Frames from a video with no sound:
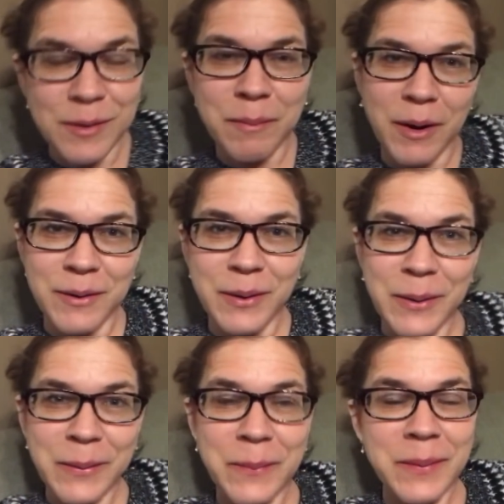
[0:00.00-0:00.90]

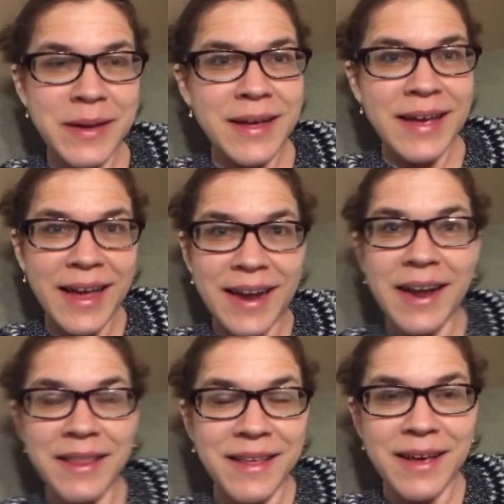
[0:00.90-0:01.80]
tomorrow. And
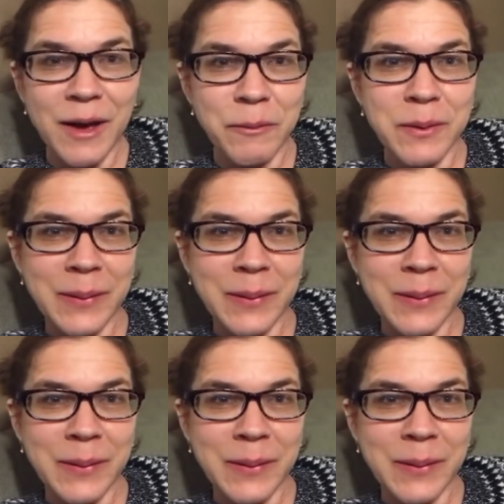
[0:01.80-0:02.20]
I think I will